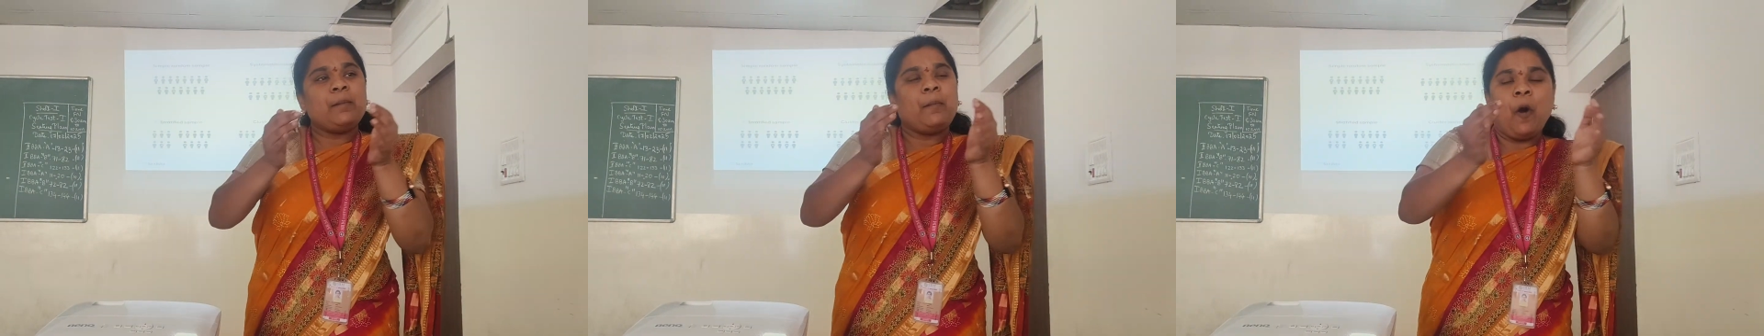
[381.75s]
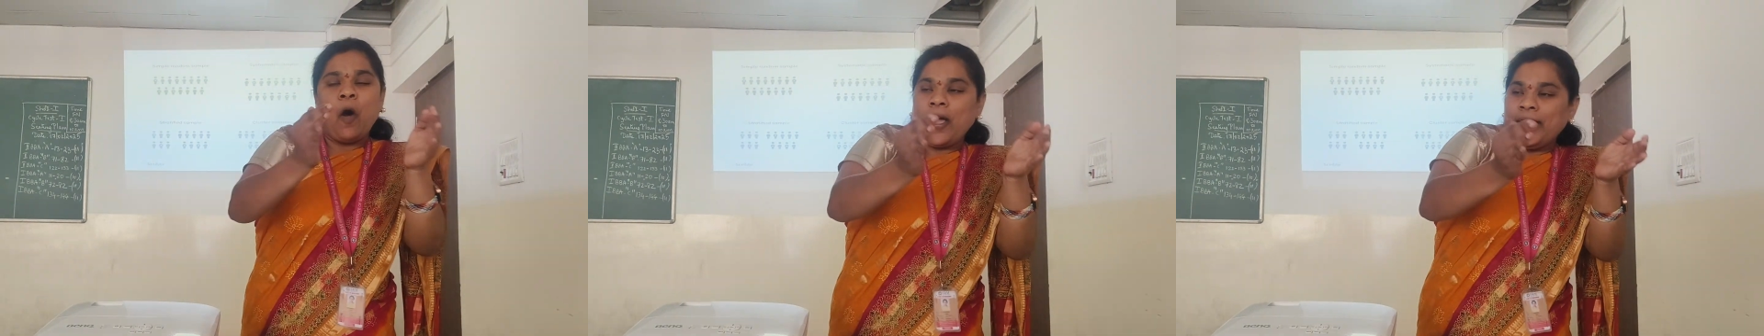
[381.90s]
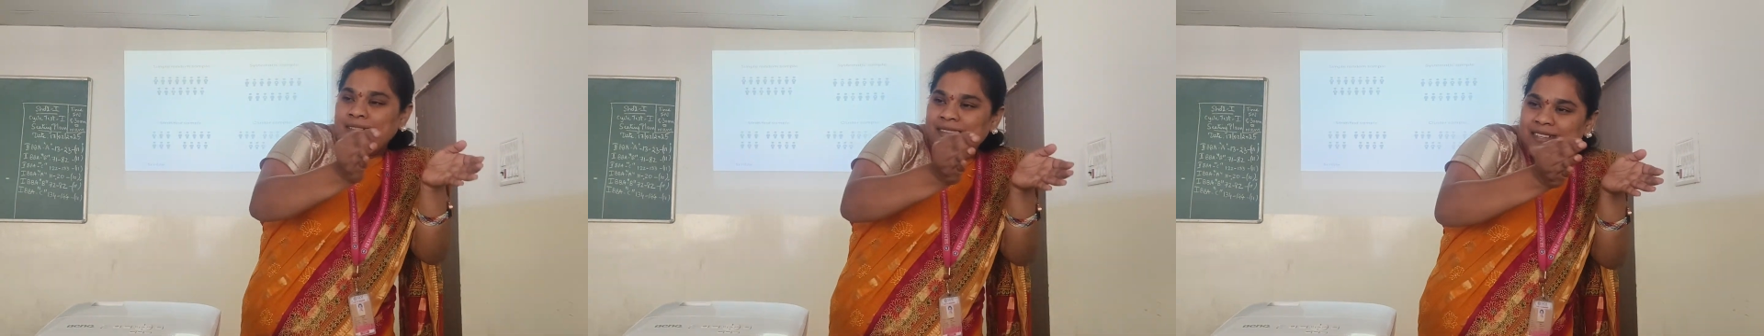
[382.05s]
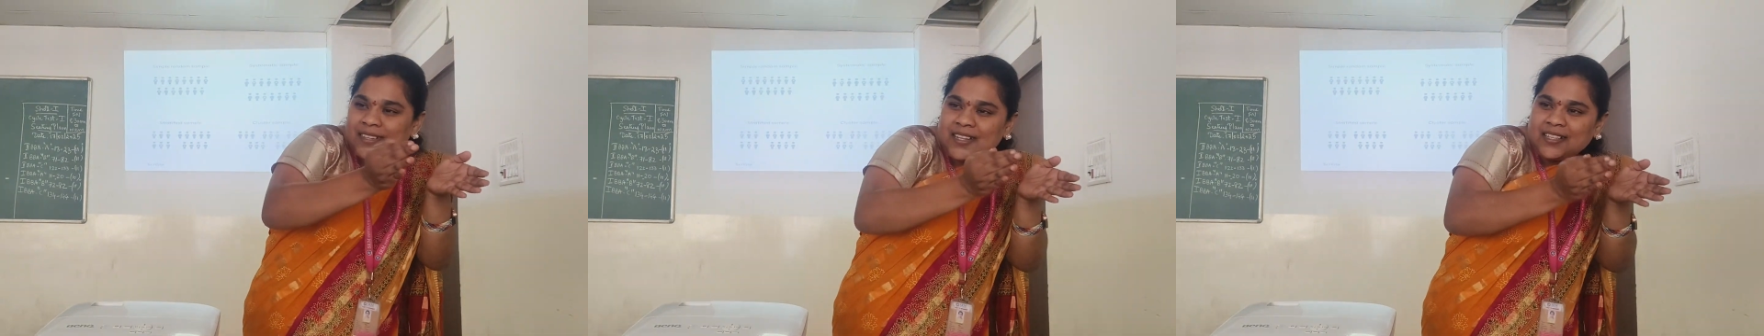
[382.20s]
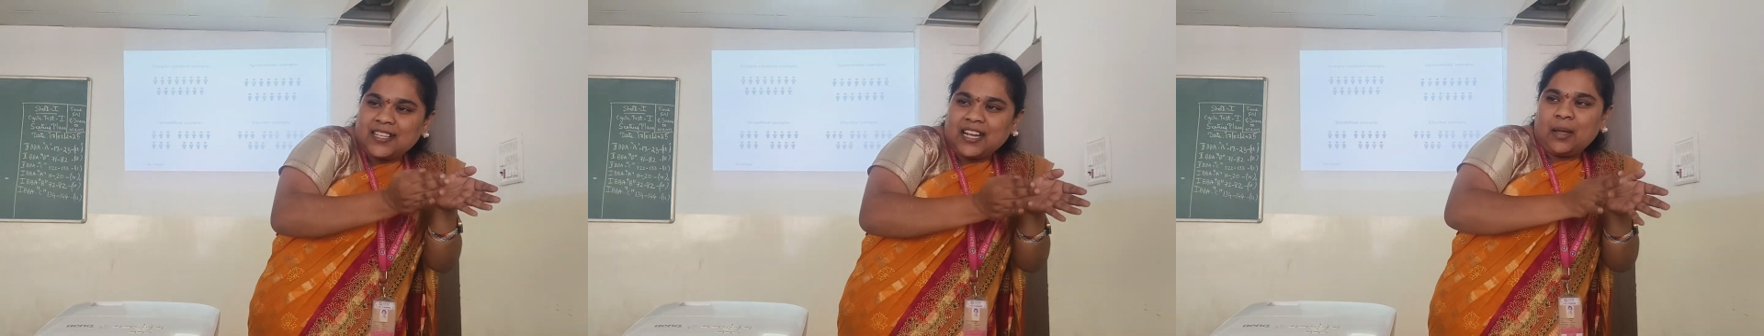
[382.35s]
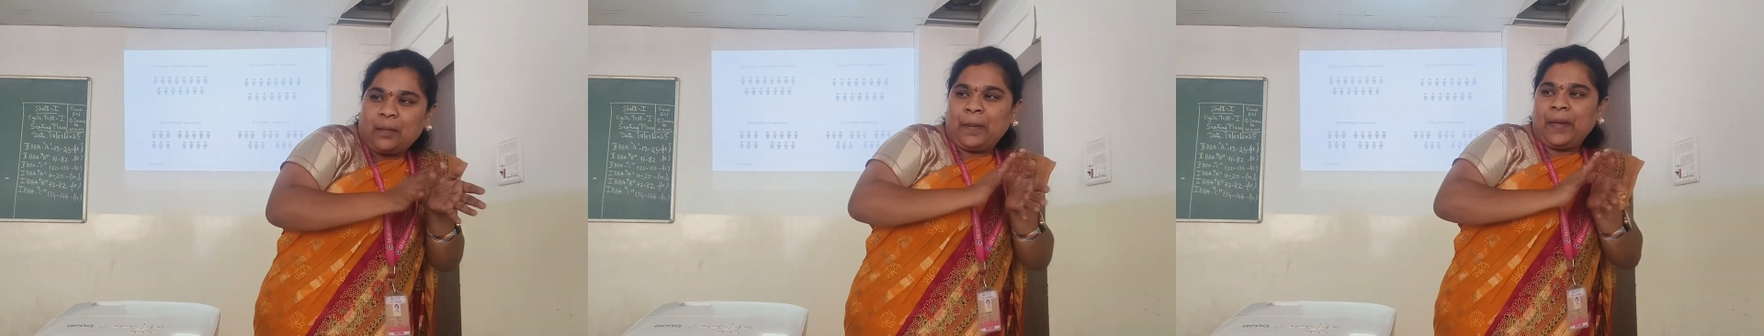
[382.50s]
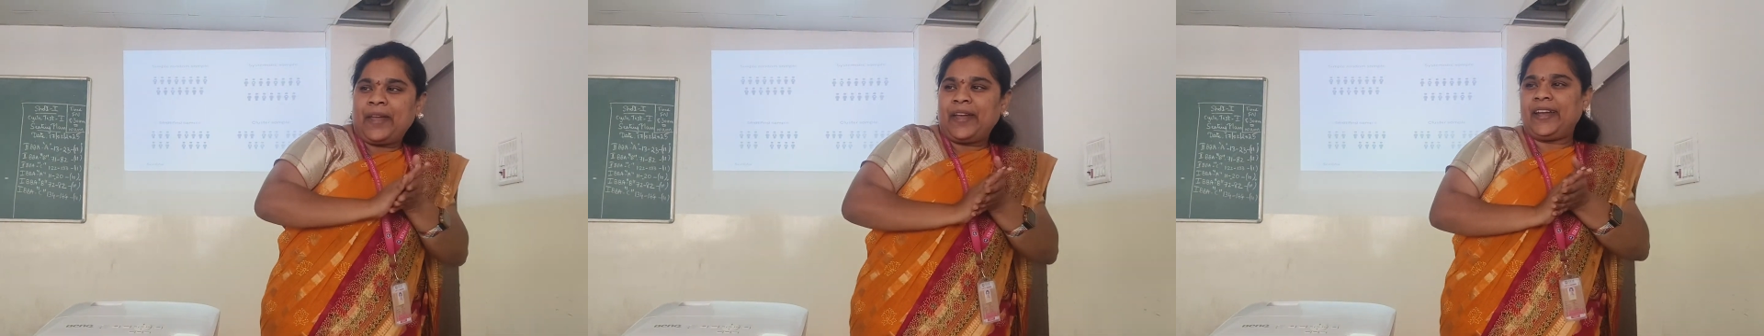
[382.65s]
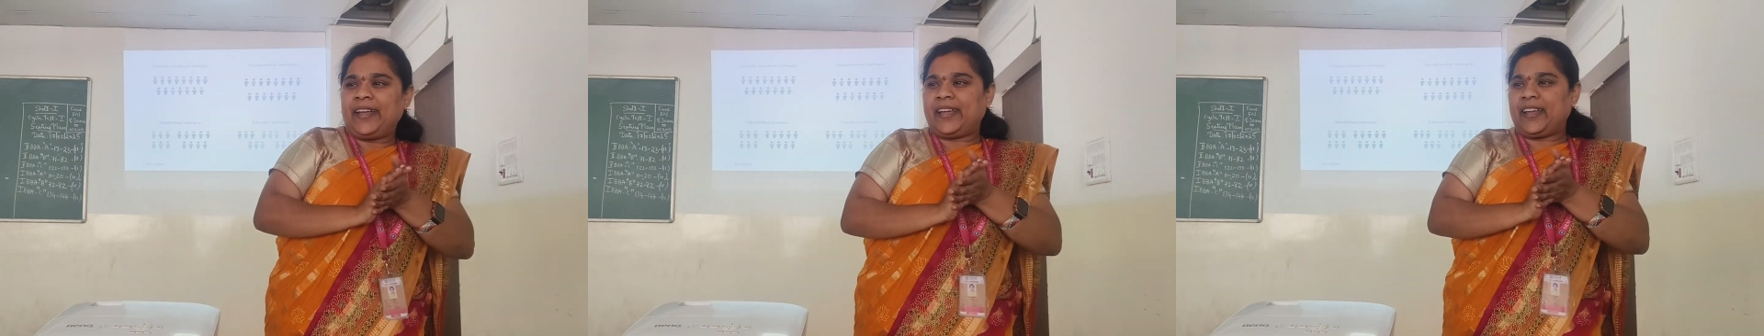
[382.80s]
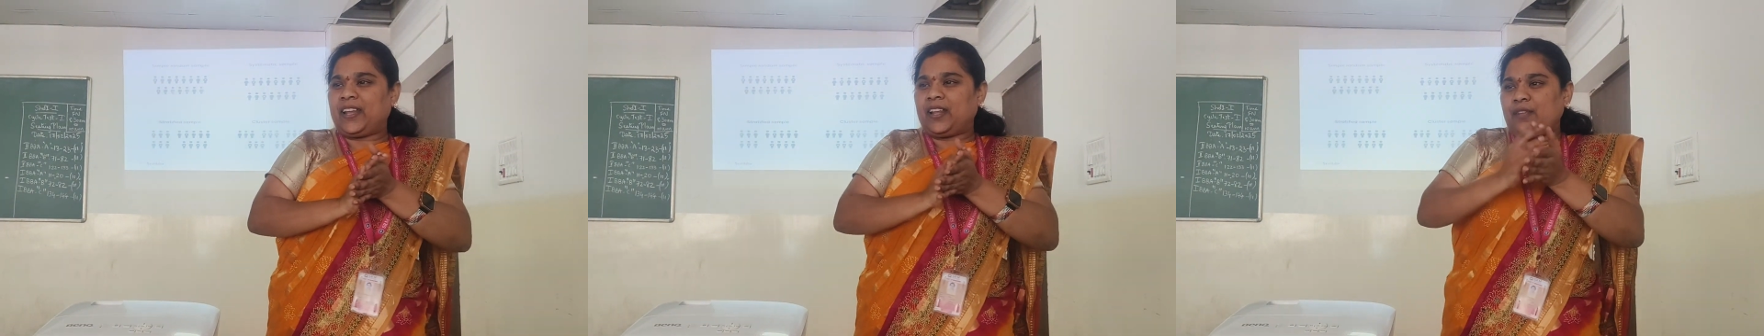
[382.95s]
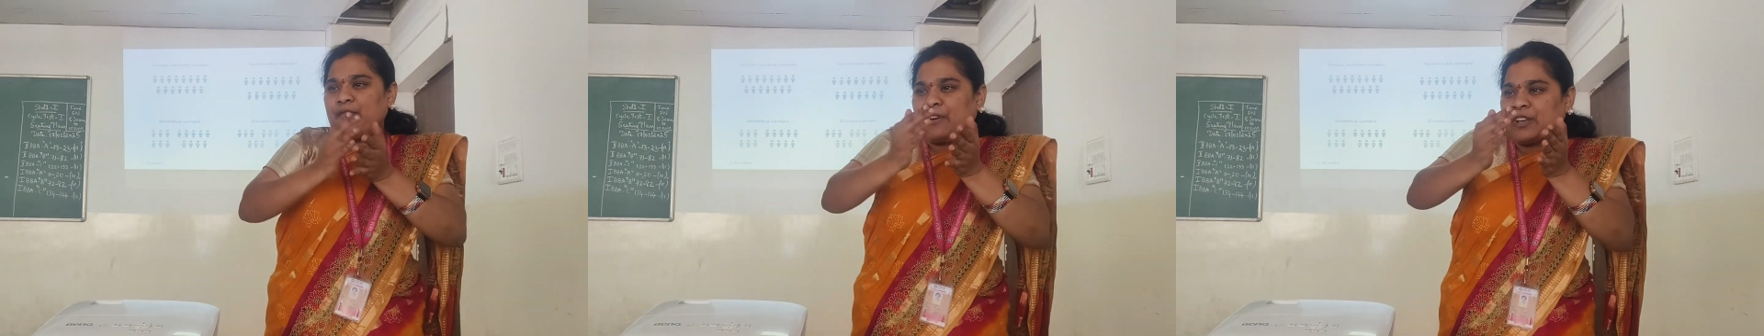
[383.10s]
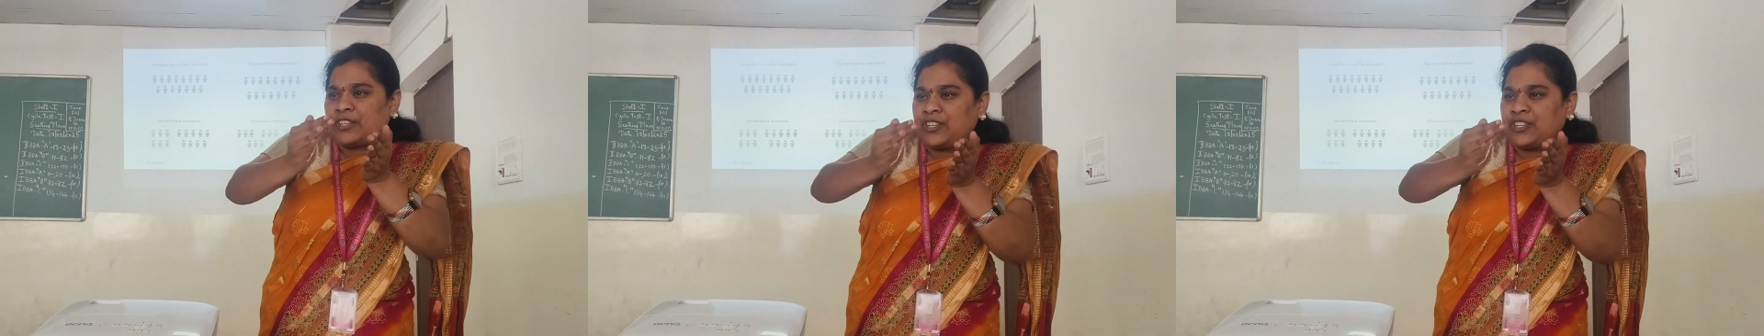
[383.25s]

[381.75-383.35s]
boys in the syllabus,